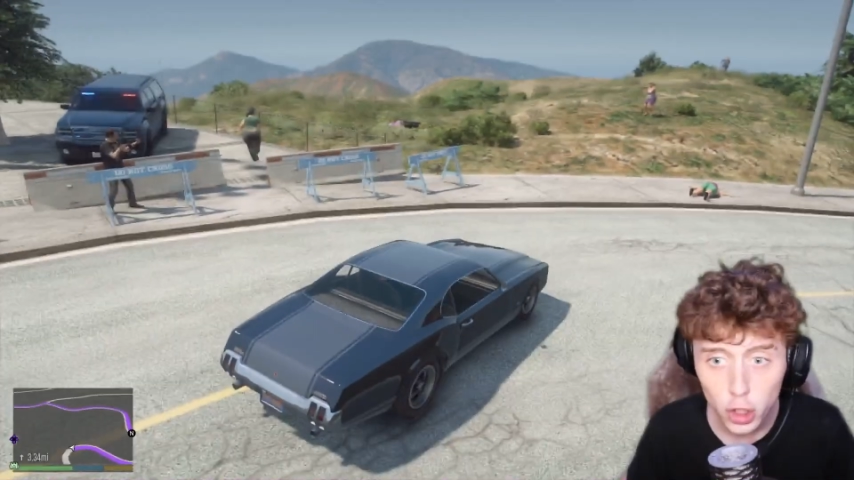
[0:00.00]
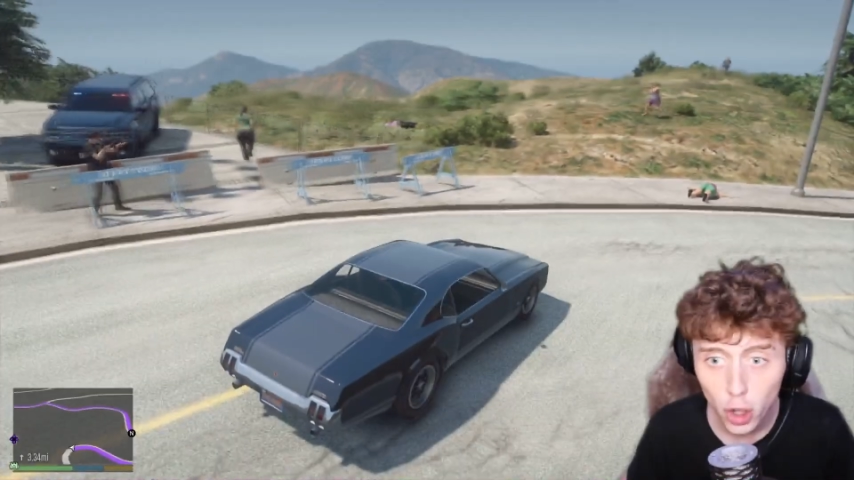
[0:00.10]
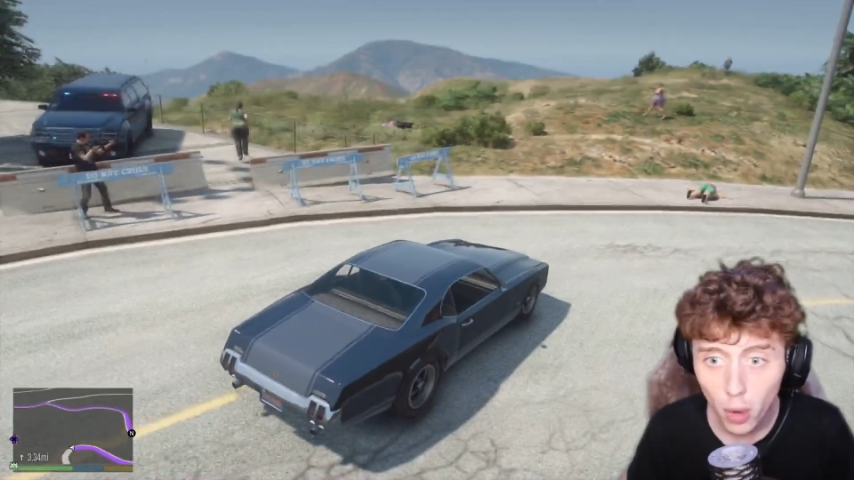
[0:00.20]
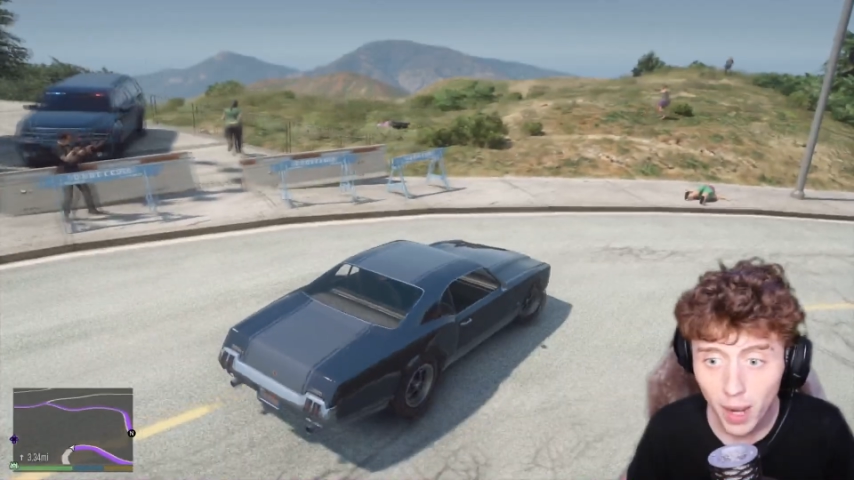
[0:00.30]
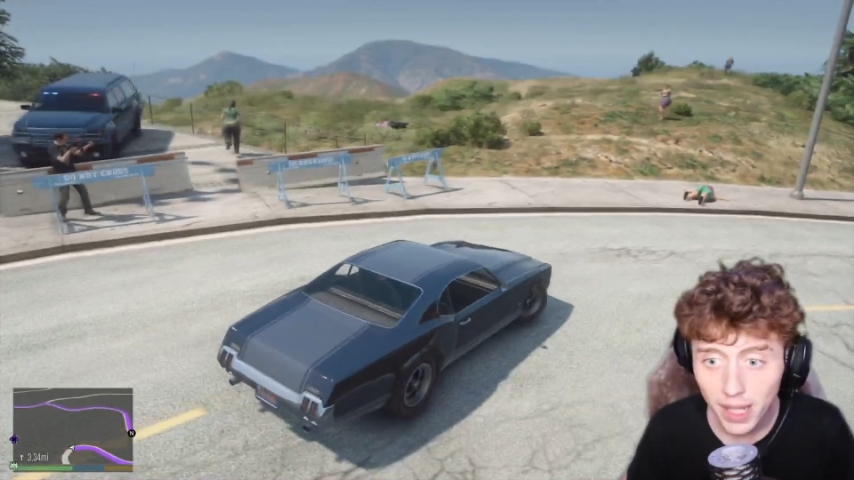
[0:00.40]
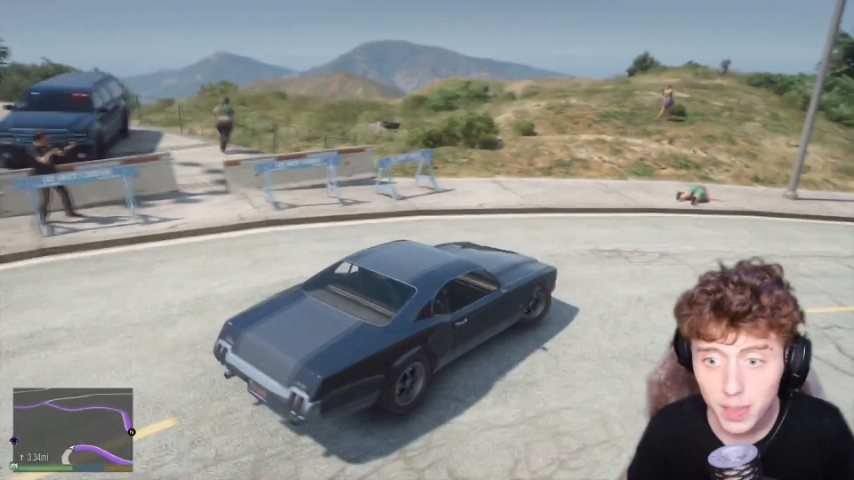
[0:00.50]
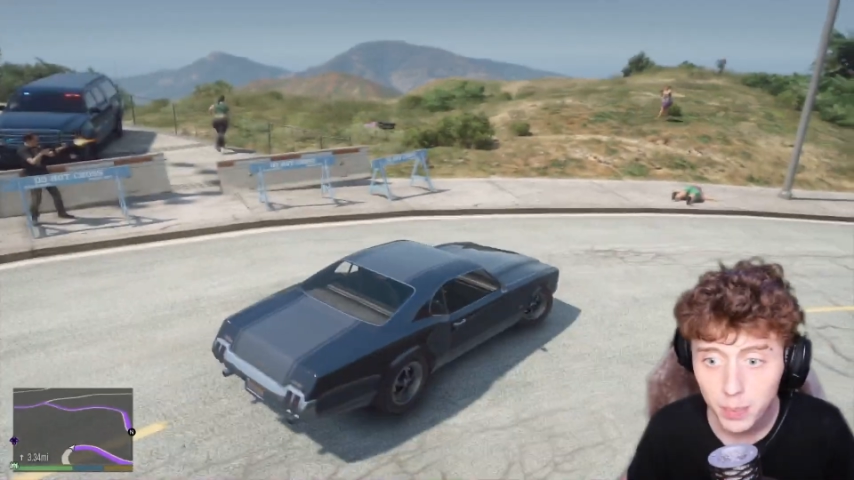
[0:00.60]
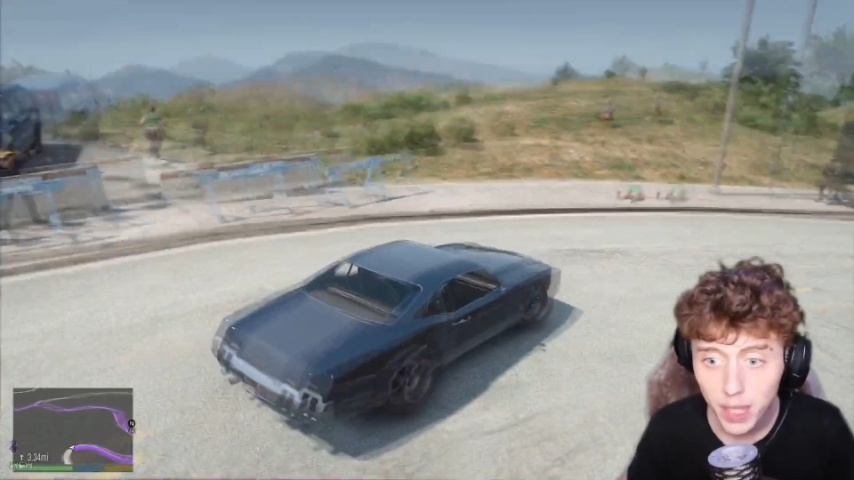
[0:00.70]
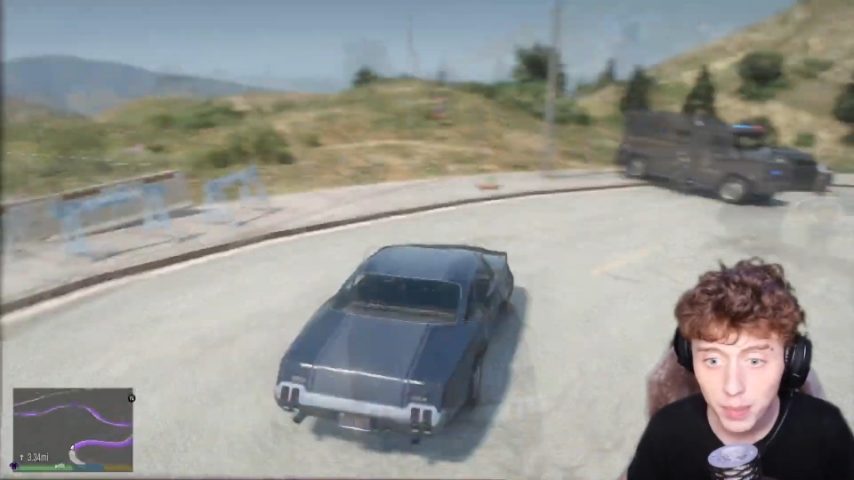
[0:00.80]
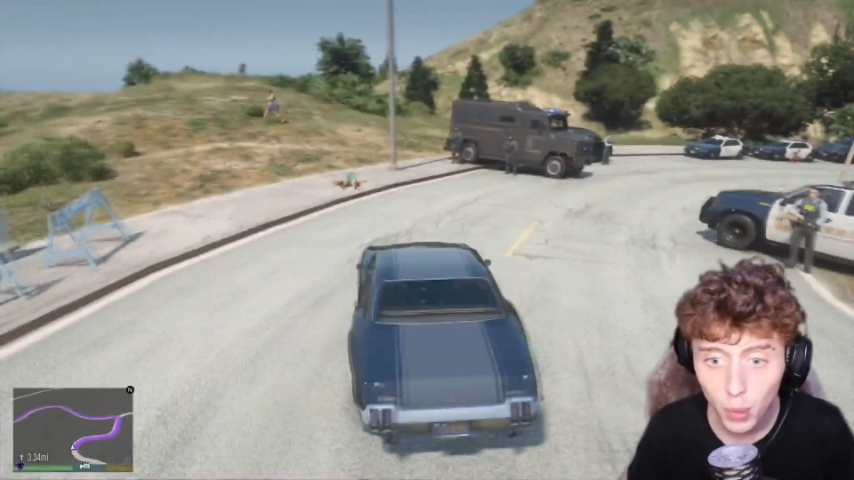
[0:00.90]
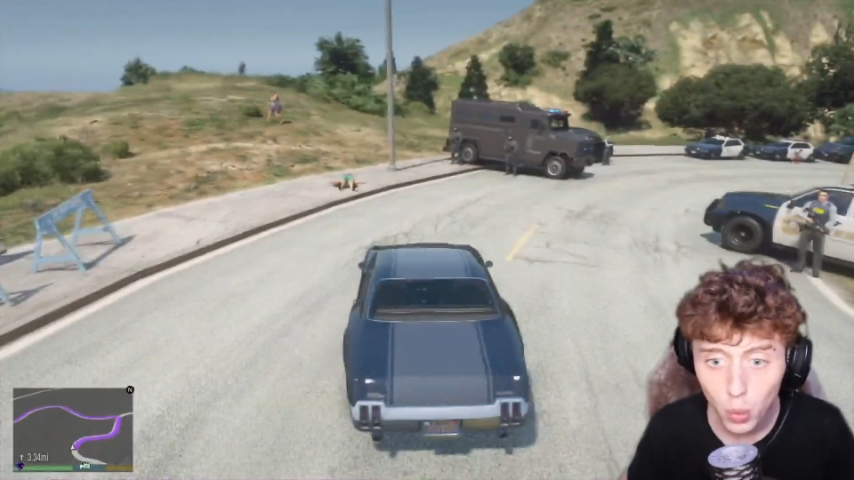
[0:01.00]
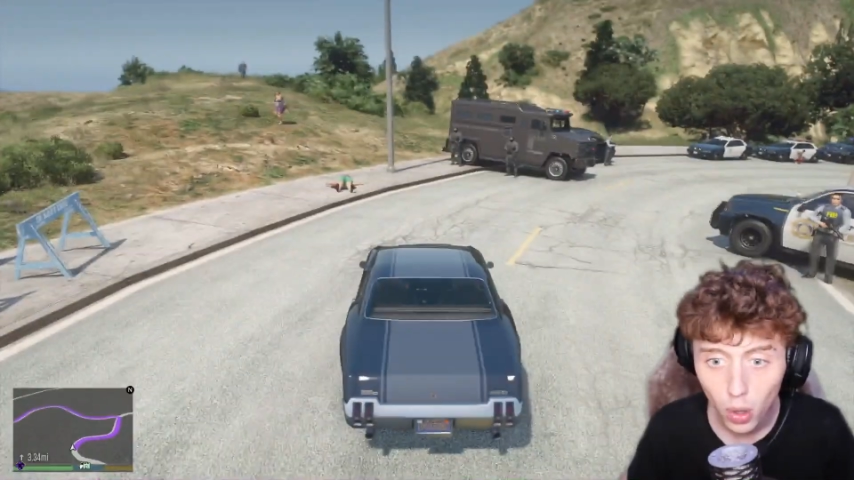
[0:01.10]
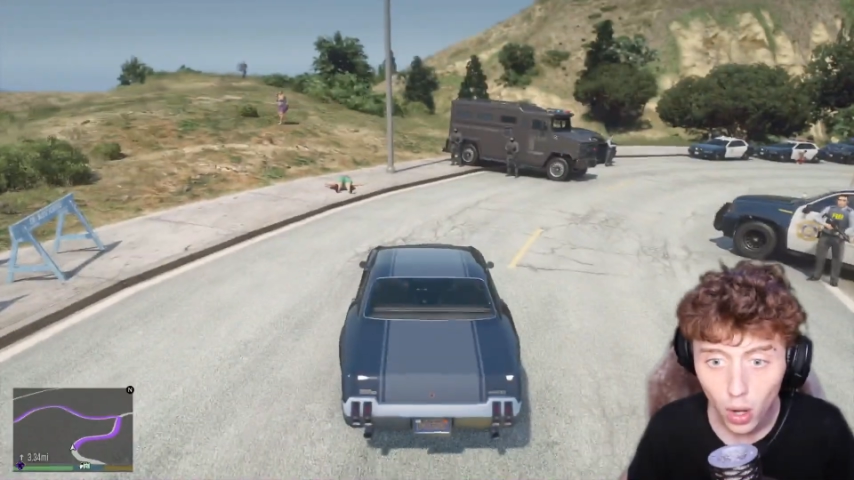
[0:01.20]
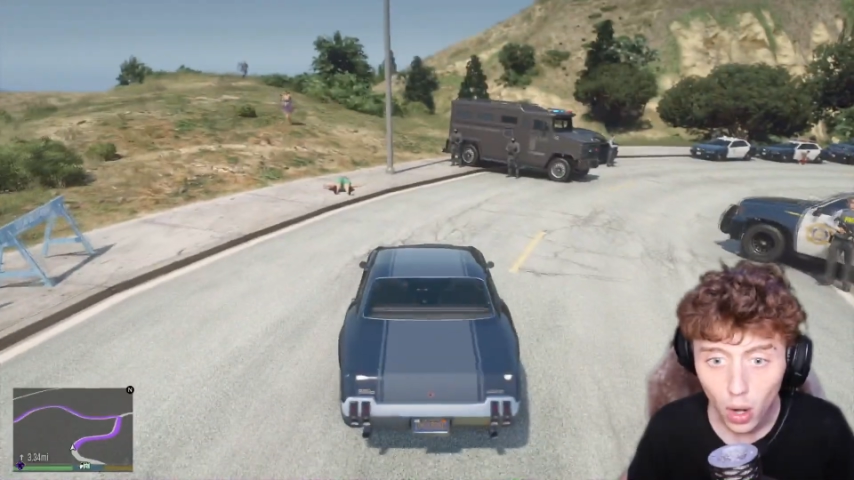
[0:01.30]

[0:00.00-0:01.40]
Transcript: shot by these people.